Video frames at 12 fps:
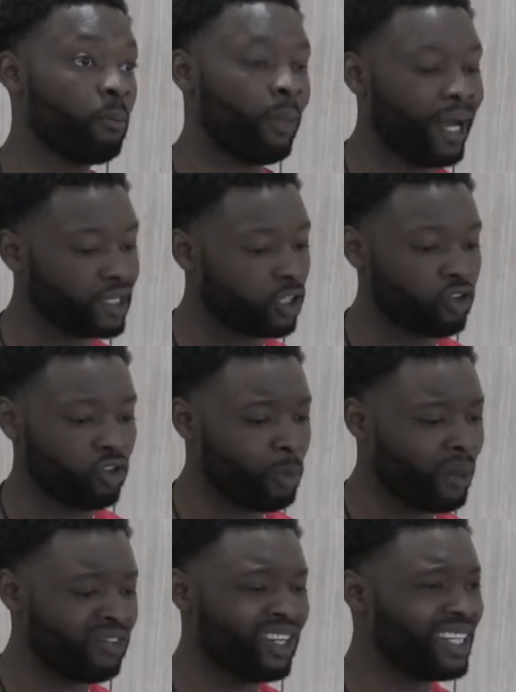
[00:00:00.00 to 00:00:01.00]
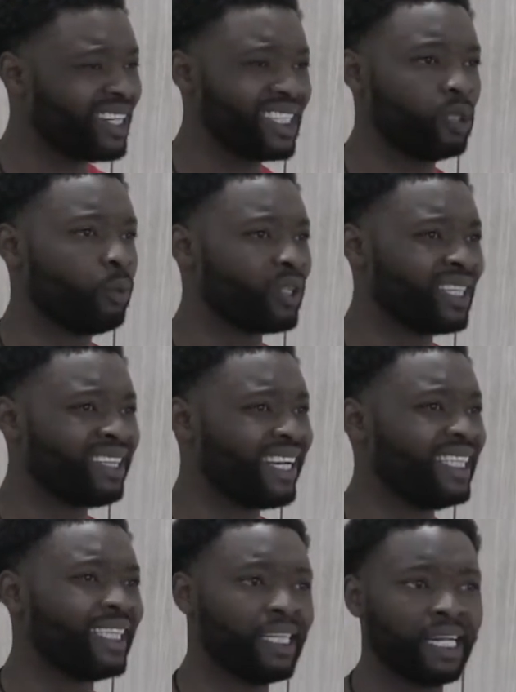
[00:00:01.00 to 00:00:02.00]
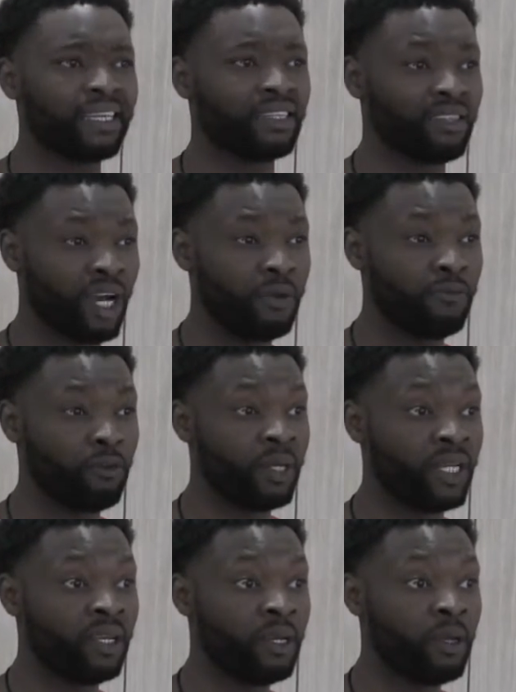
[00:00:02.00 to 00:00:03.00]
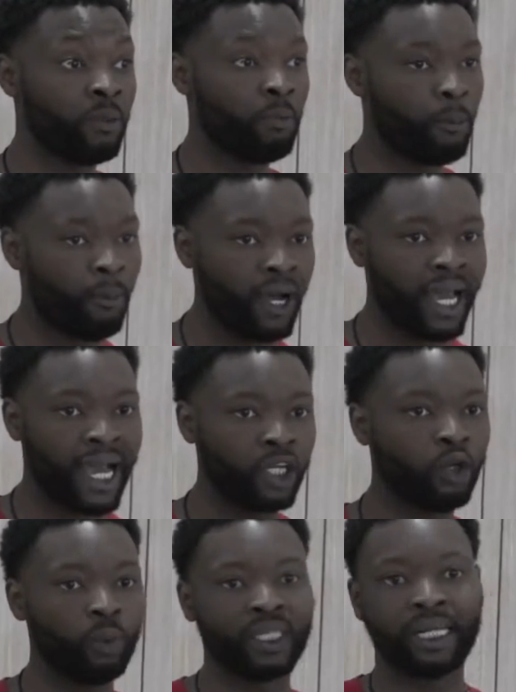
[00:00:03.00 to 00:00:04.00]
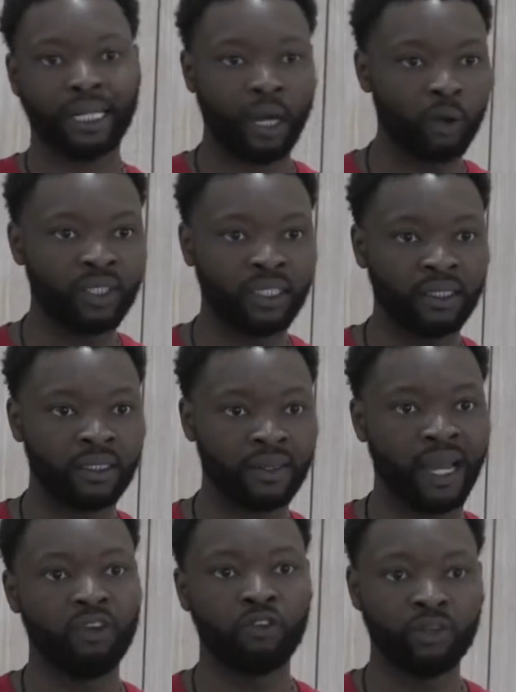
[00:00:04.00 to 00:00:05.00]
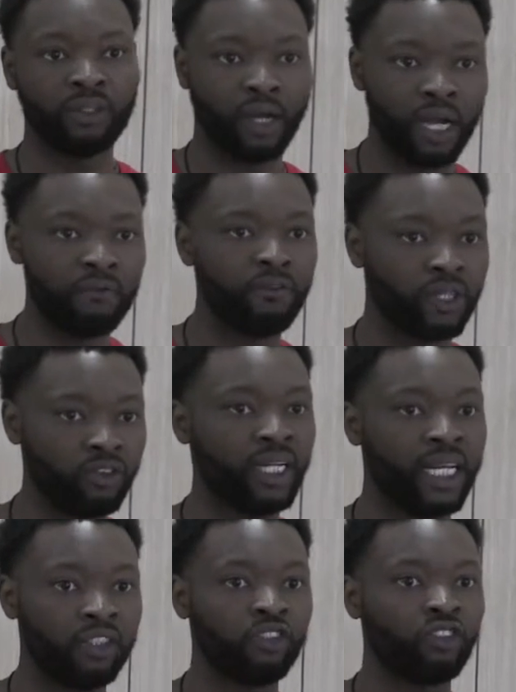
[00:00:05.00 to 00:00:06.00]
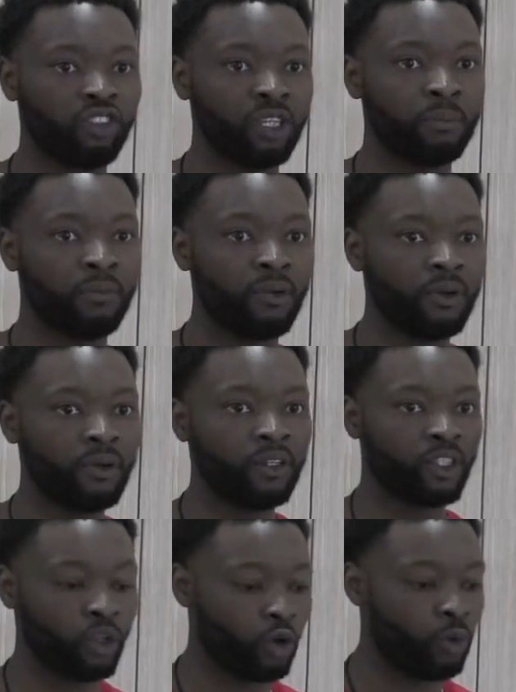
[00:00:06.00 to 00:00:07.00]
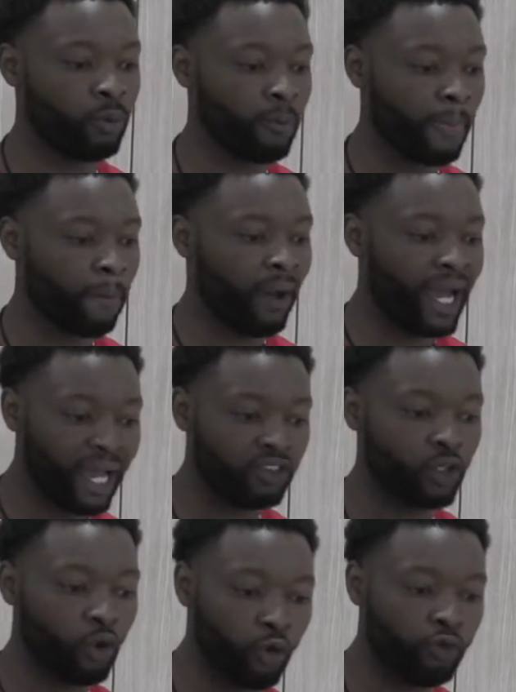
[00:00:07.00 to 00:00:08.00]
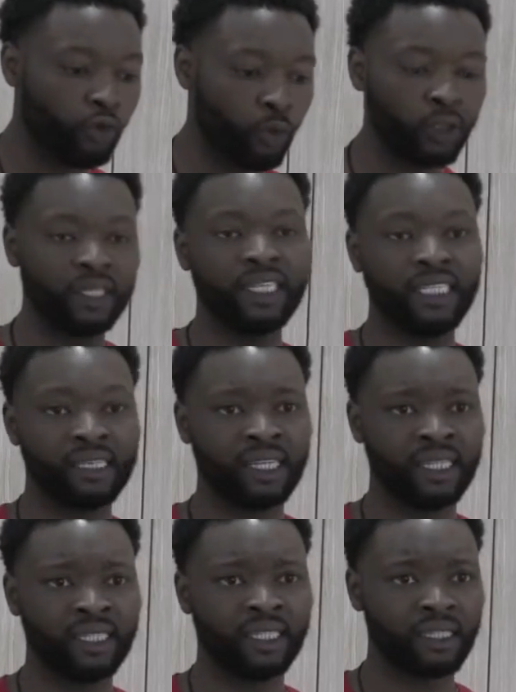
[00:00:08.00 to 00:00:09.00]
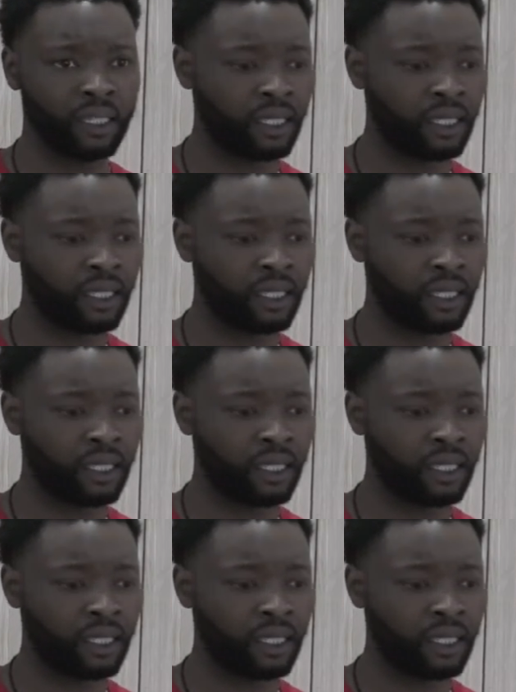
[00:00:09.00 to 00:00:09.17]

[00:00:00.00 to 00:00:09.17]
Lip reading: But as I grew up, I realised it wasn't that. He still had the time for me, but my anger was clouding that time for the relationship. So I had to go through all of these things